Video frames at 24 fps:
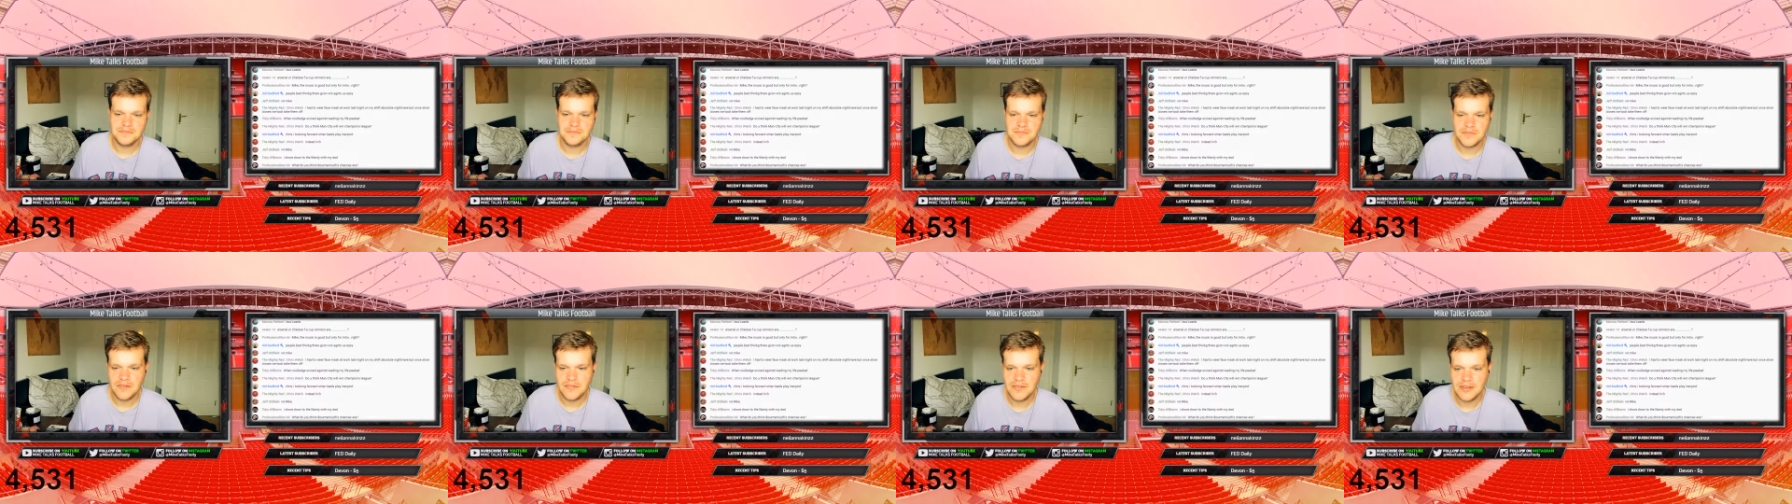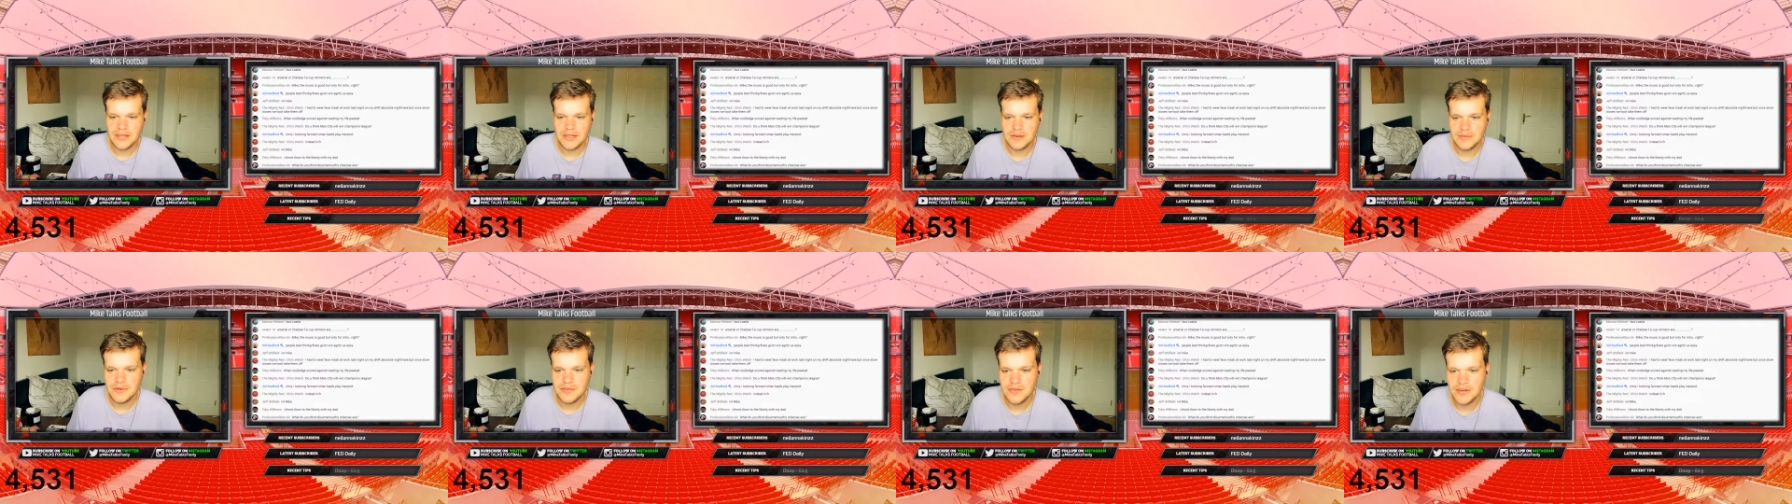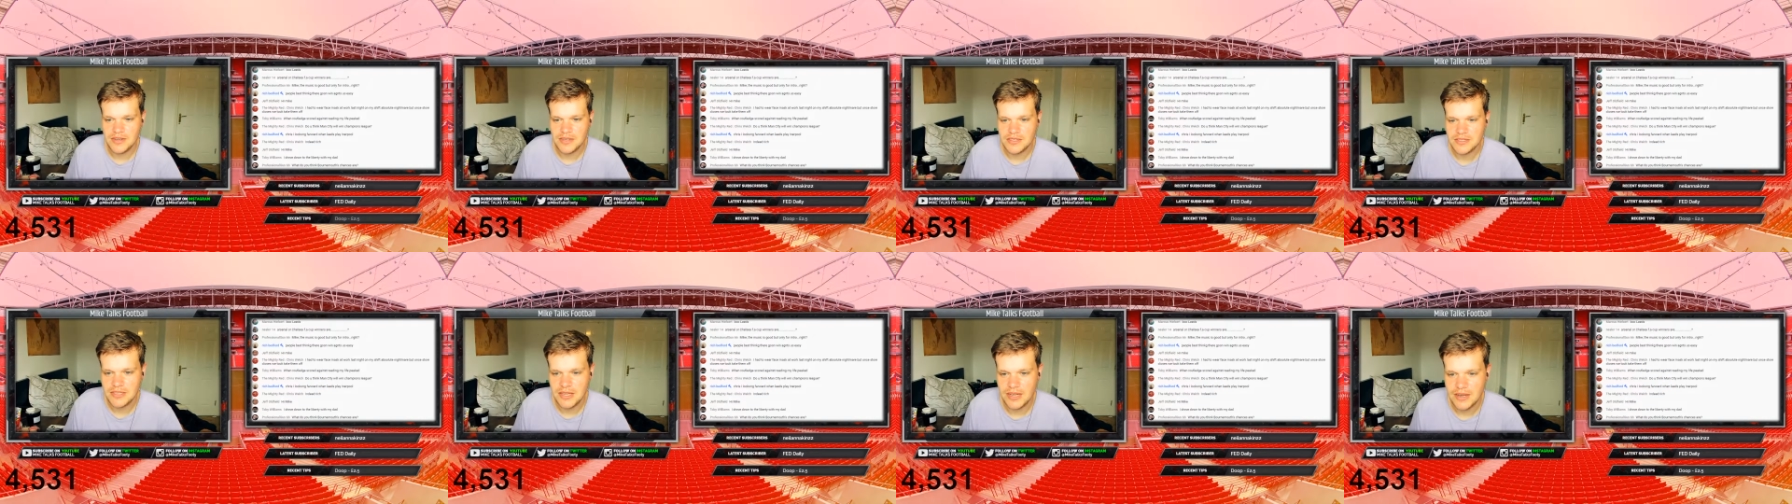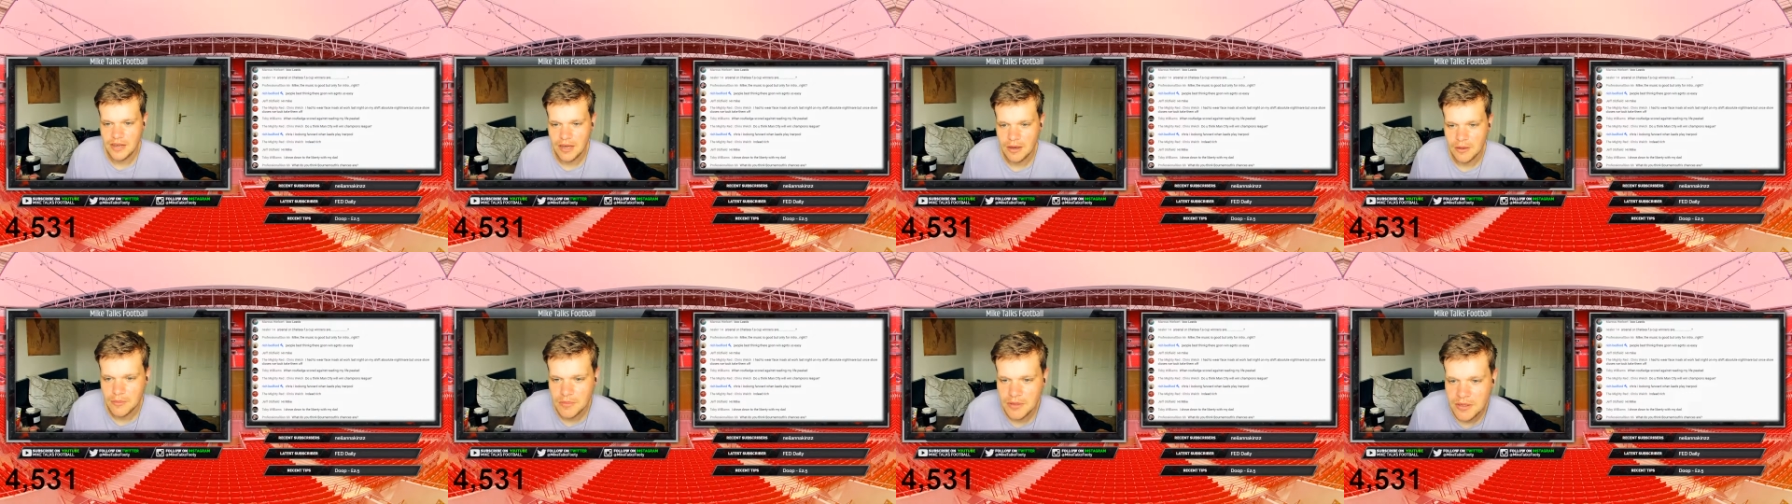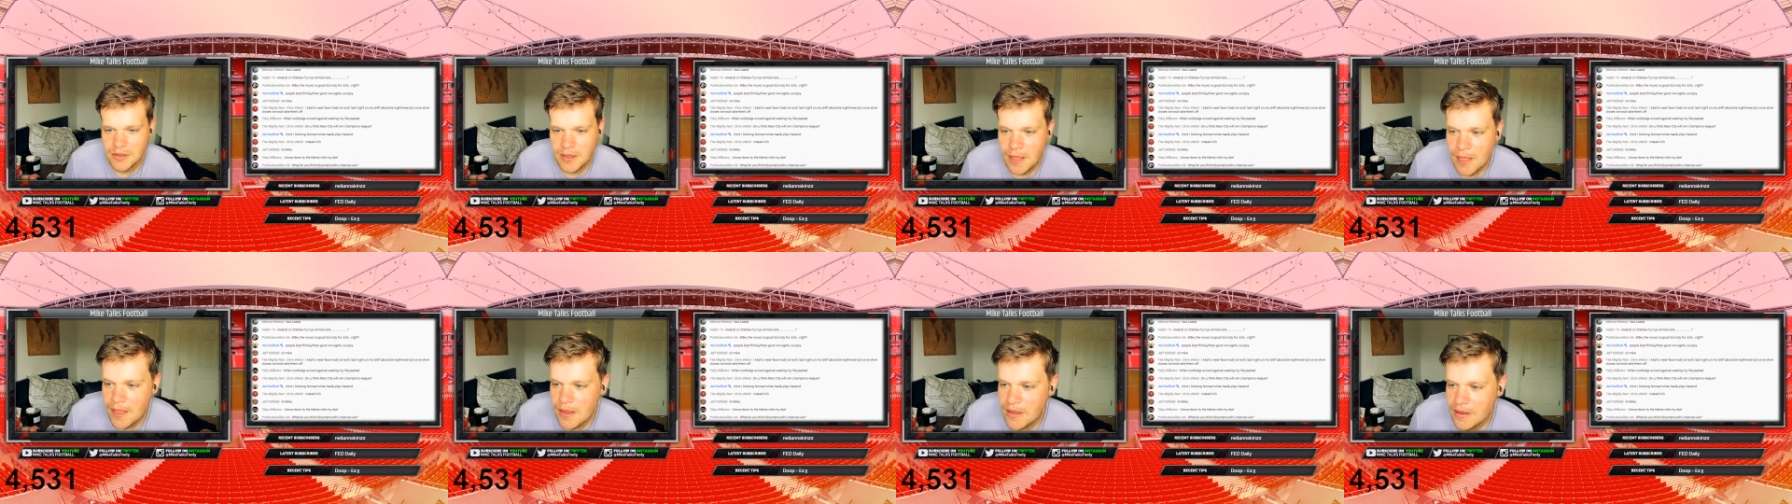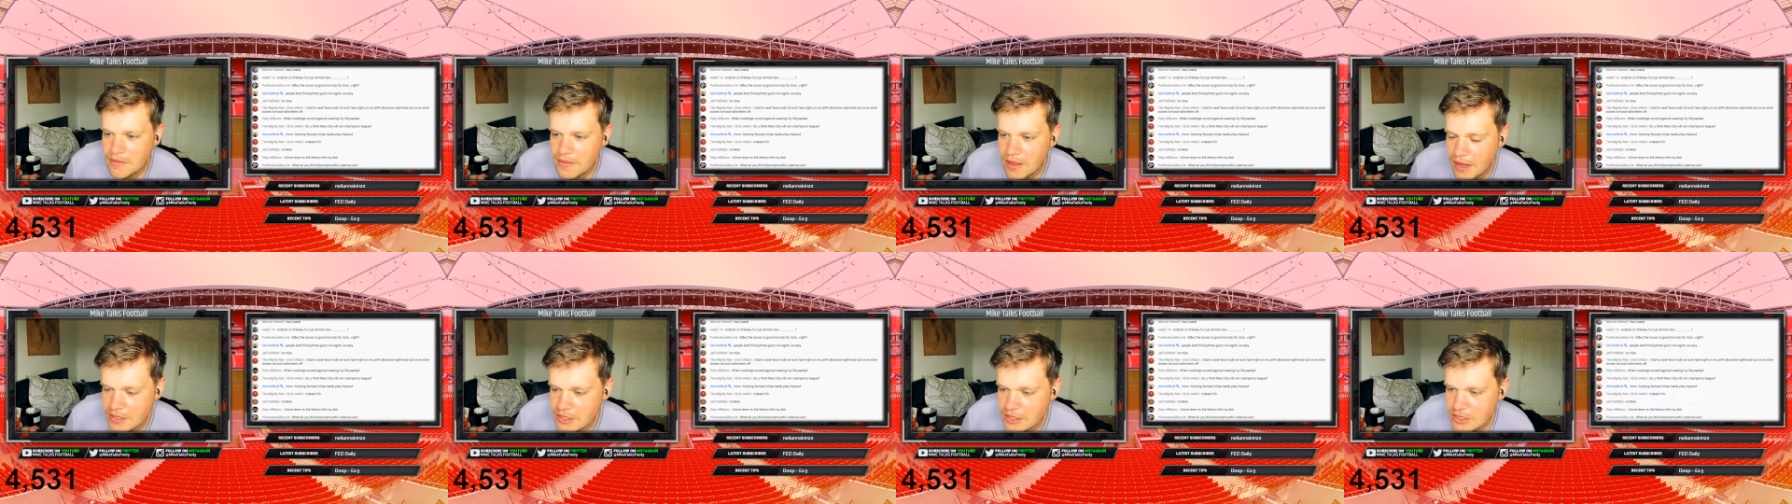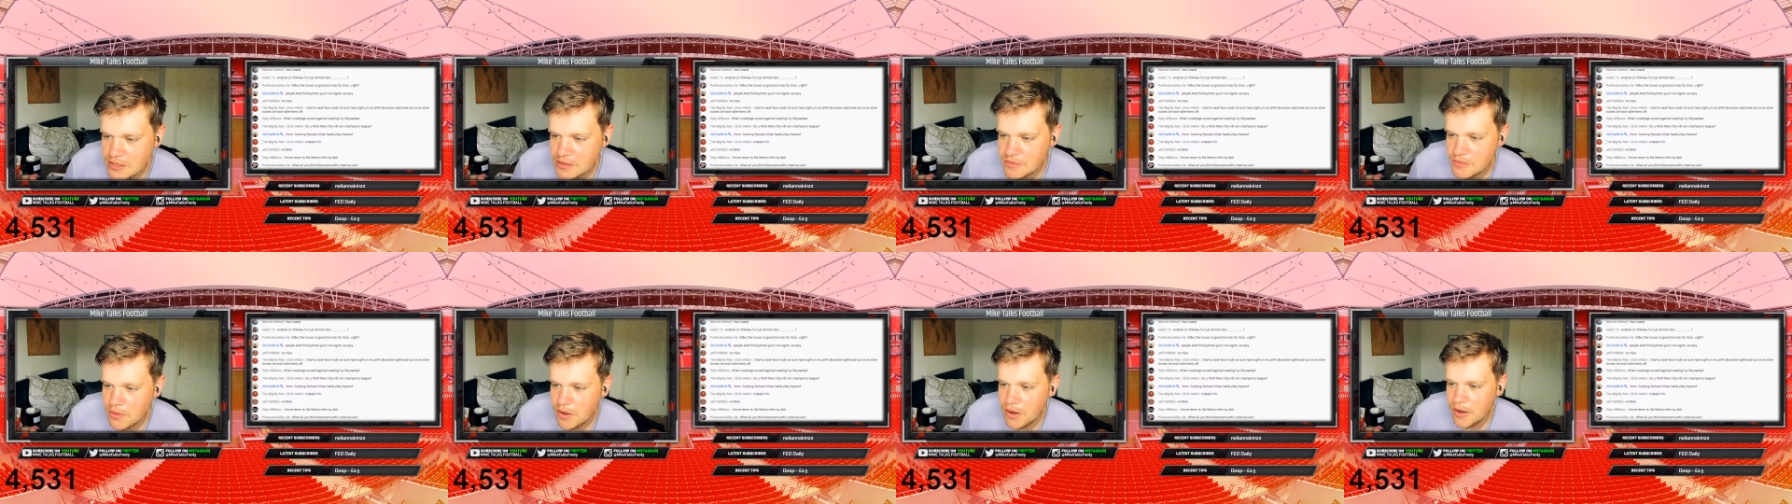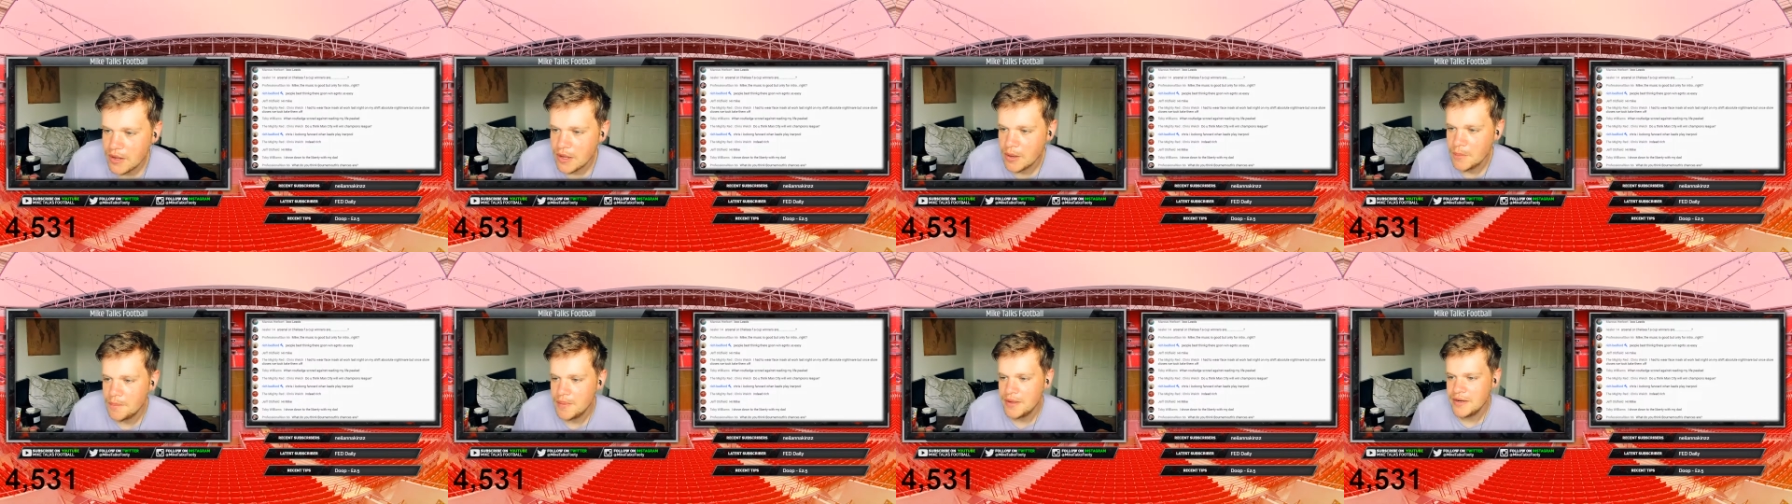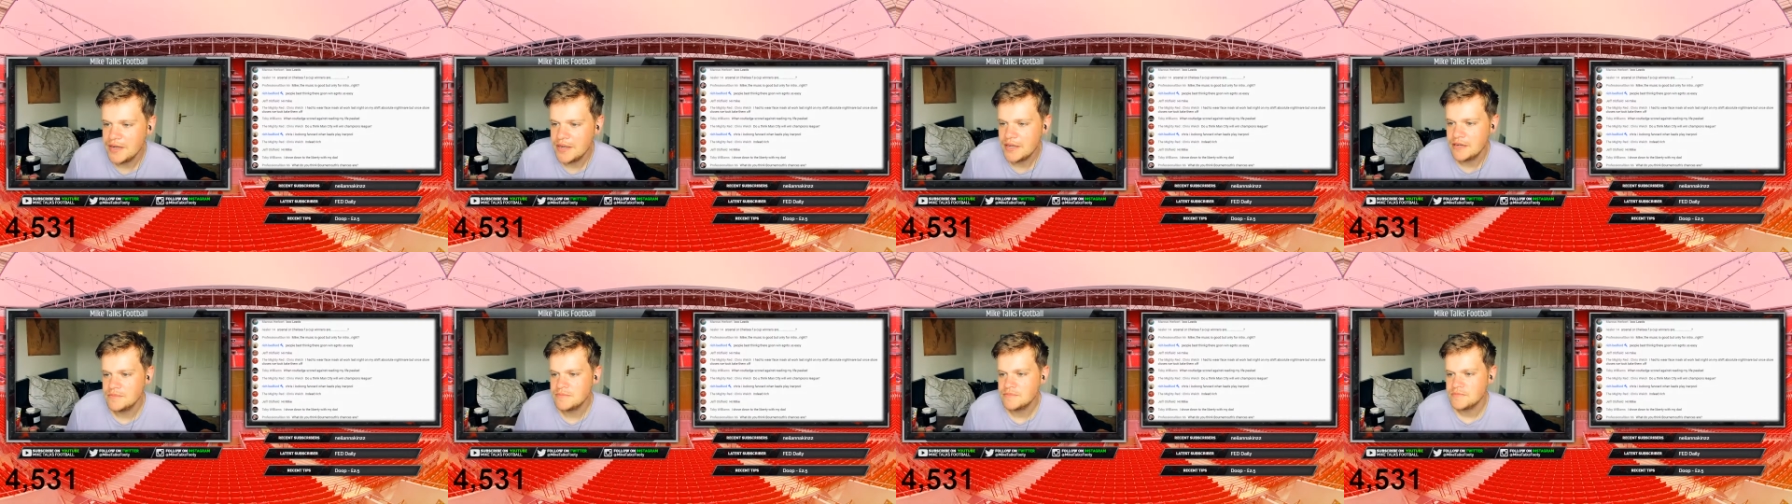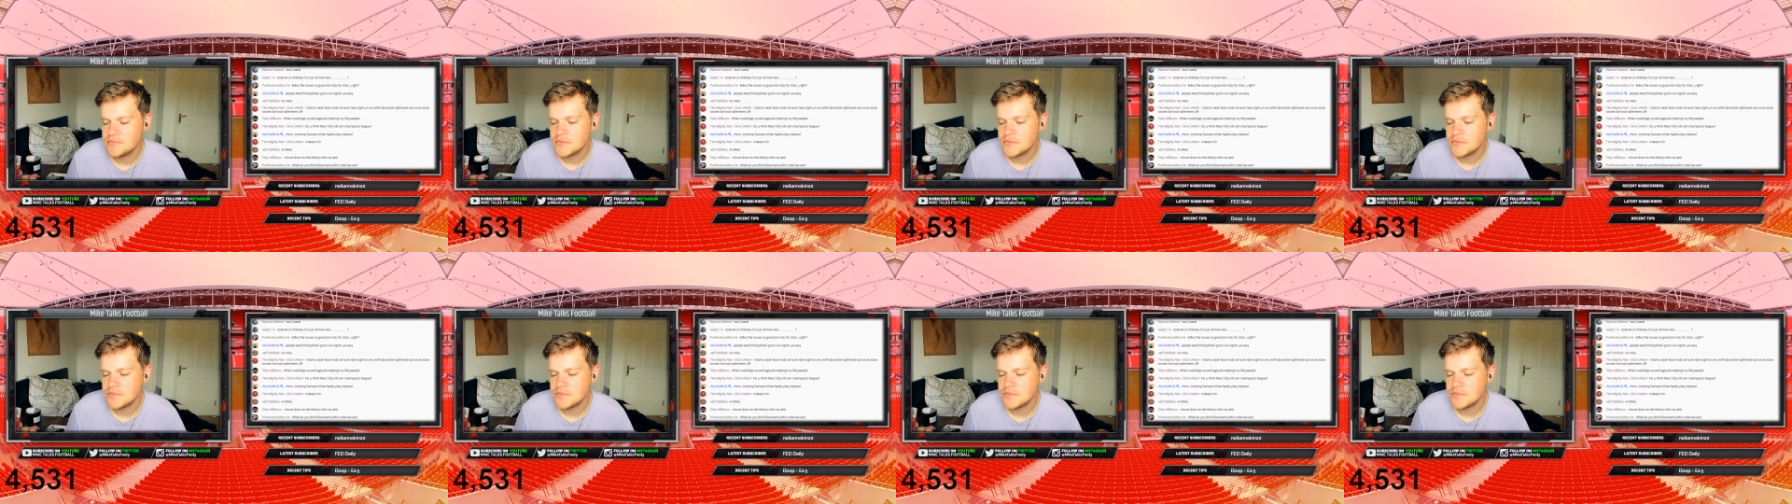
That's my opinion.